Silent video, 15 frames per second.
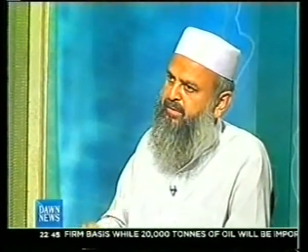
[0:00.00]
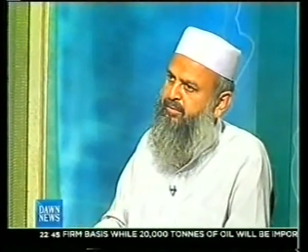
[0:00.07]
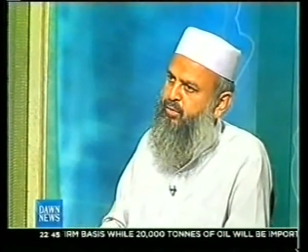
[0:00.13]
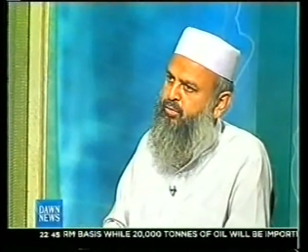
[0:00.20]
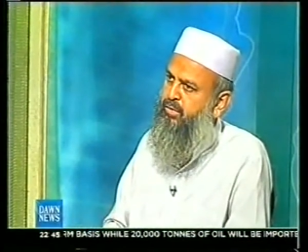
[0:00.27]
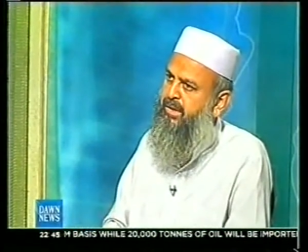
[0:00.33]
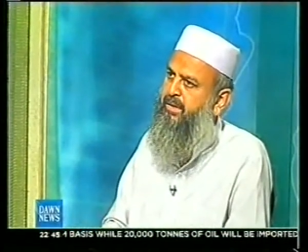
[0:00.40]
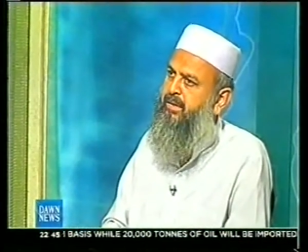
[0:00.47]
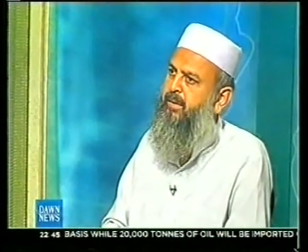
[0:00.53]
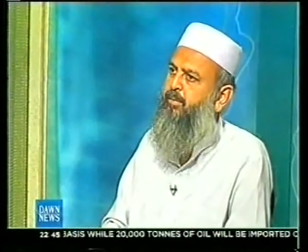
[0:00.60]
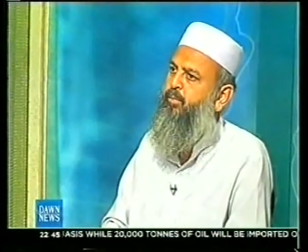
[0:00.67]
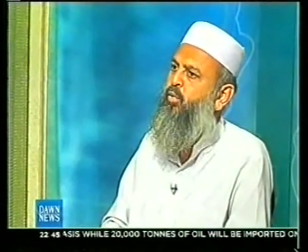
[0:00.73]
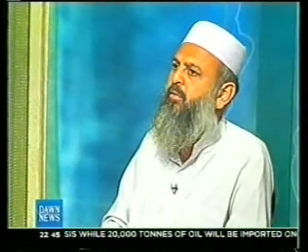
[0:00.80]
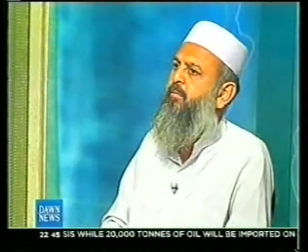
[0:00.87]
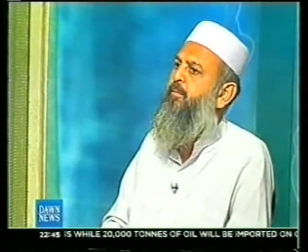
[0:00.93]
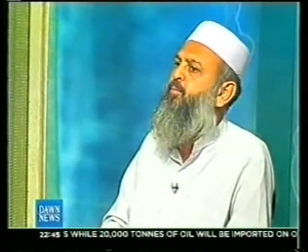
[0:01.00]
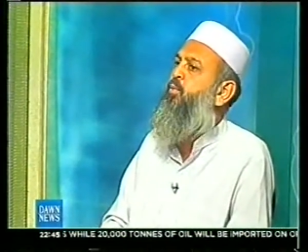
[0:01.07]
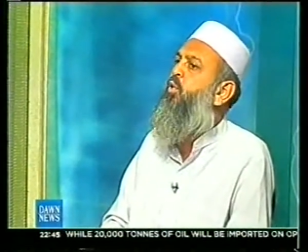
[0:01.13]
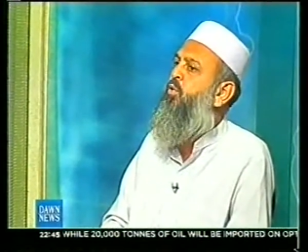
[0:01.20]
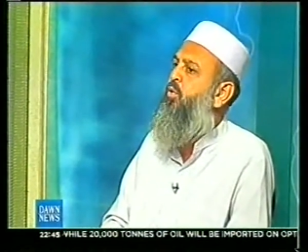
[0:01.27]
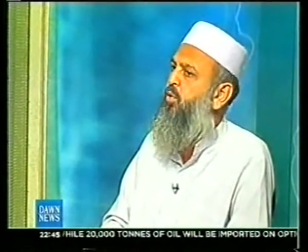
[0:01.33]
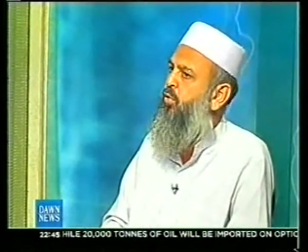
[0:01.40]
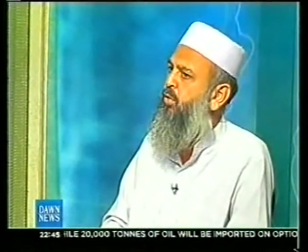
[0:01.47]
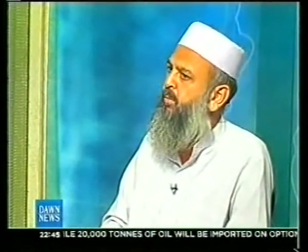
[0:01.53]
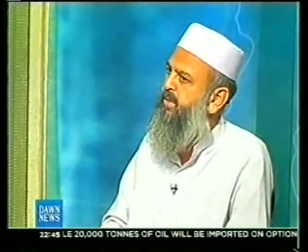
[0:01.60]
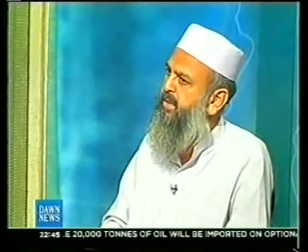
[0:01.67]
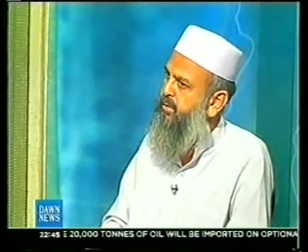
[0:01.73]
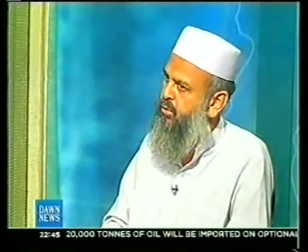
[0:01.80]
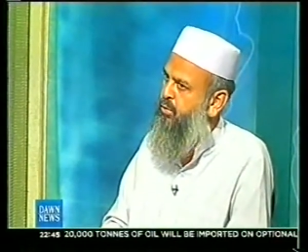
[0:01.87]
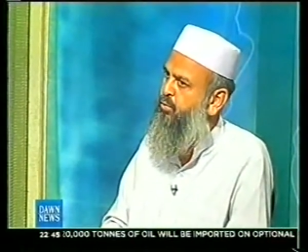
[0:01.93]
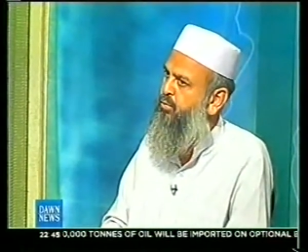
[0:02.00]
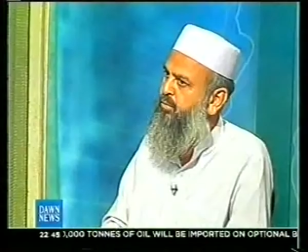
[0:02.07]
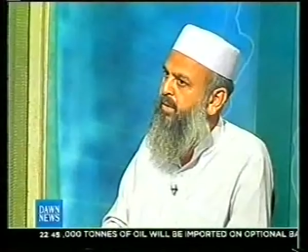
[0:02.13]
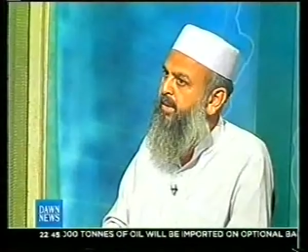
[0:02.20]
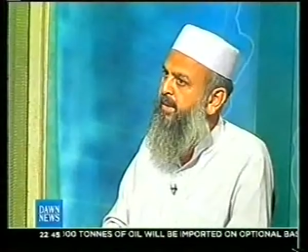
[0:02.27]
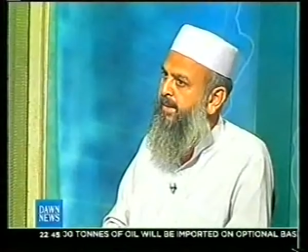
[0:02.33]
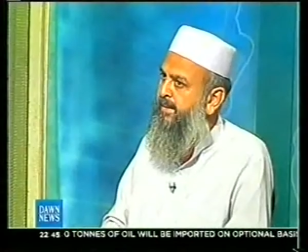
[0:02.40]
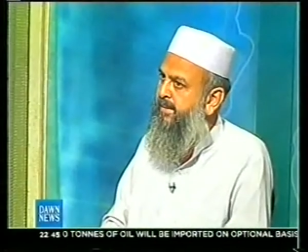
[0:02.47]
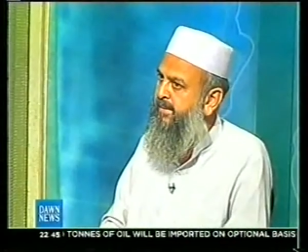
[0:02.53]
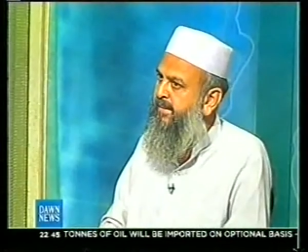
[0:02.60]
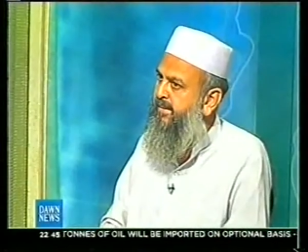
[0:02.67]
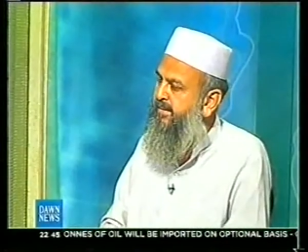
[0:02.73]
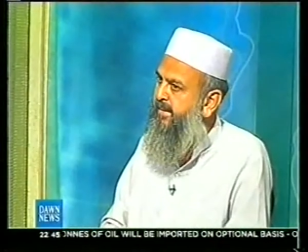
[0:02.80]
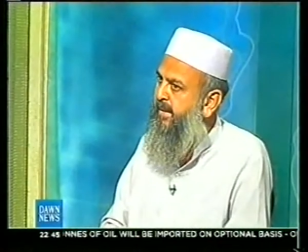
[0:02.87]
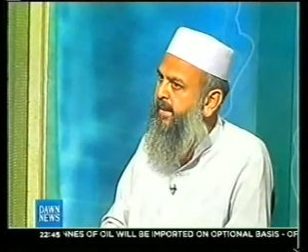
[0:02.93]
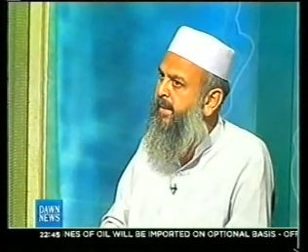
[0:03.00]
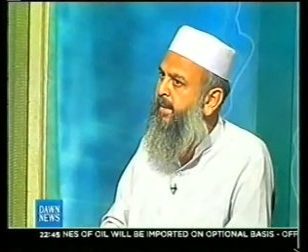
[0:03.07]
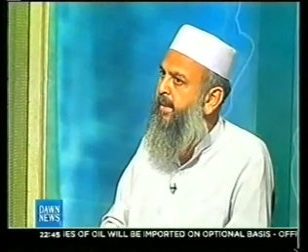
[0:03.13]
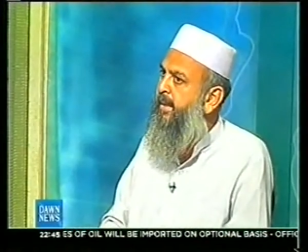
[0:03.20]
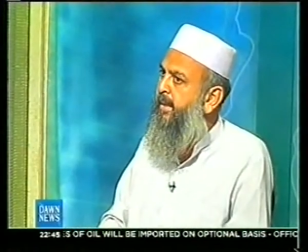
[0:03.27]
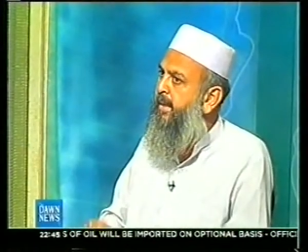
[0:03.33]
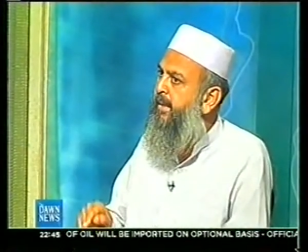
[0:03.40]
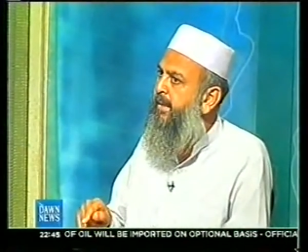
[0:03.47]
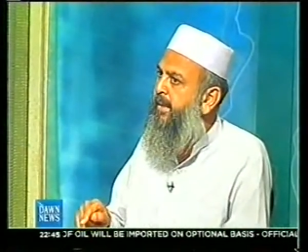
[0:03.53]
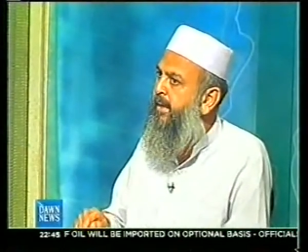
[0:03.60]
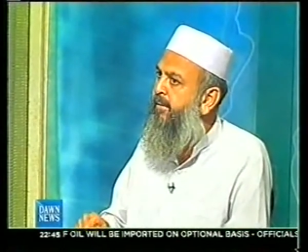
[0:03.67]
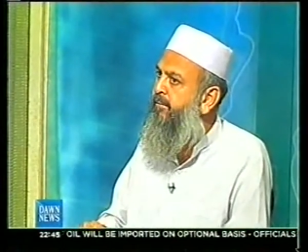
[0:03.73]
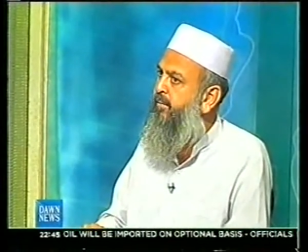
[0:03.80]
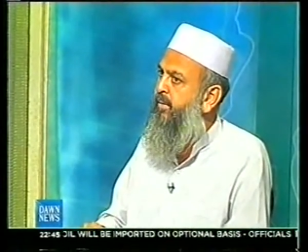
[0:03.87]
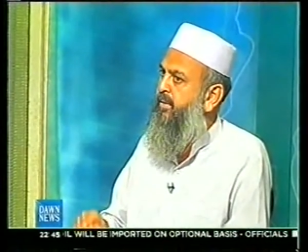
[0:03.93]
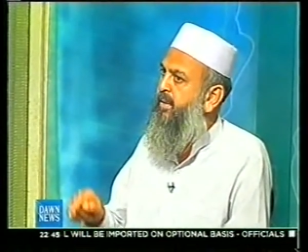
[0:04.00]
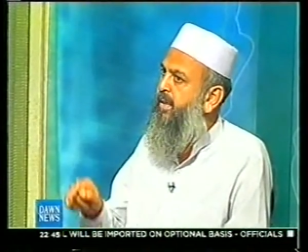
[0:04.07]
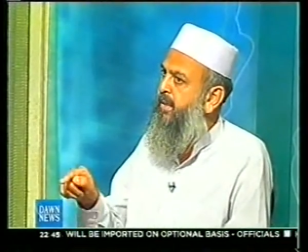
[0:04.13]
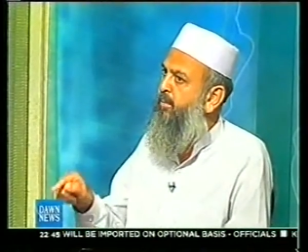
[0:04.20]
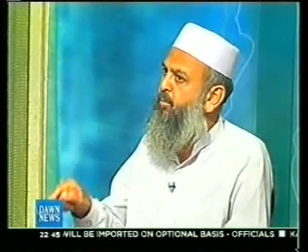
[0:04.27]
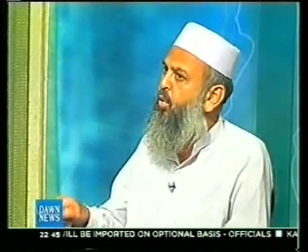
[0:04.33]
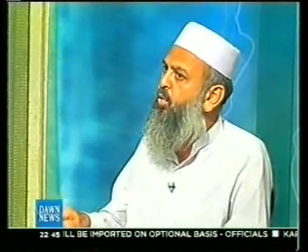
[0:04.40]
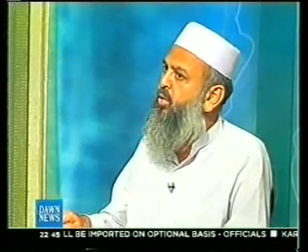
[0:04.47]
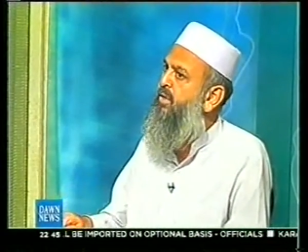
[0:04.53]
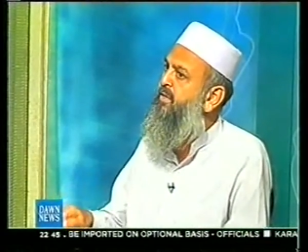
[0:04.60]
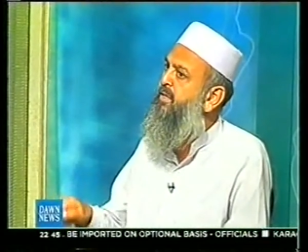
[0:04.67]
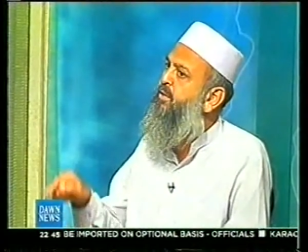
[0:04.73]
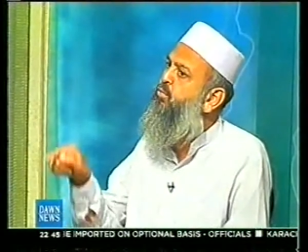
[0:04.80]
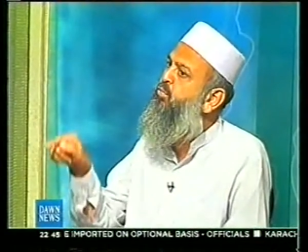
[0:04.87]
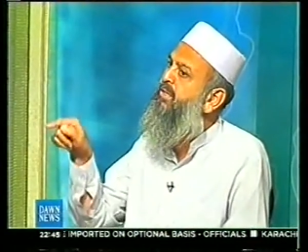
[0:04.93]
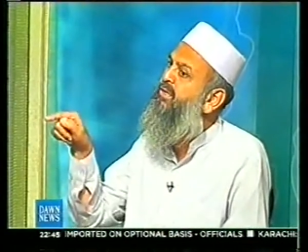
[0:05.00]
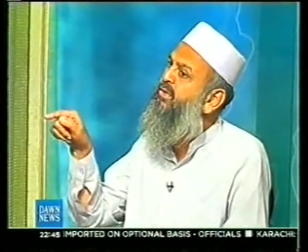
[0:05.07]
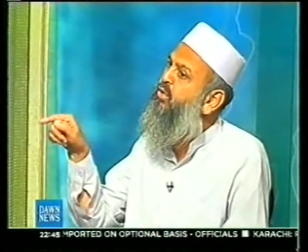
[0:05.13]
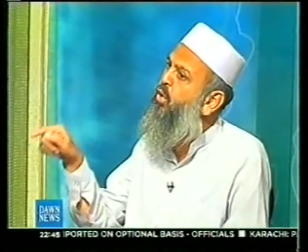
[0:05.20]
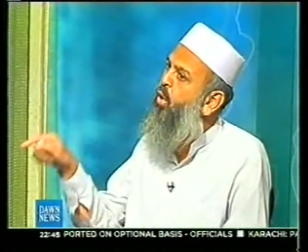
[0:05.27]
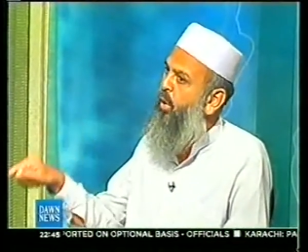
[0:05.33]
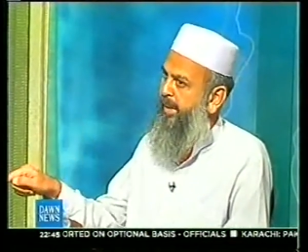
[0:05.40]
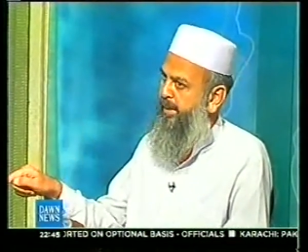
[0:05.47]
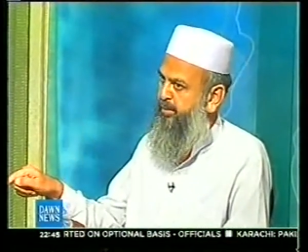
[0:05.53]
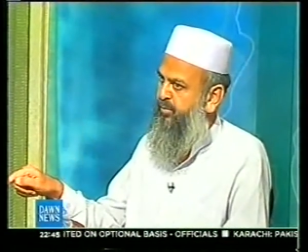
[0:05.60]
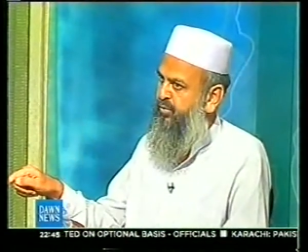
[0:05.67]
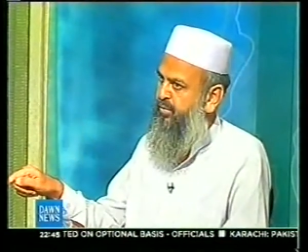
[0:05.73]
If you read the book Protocol by the Jews, they say give the democracy to these goyim,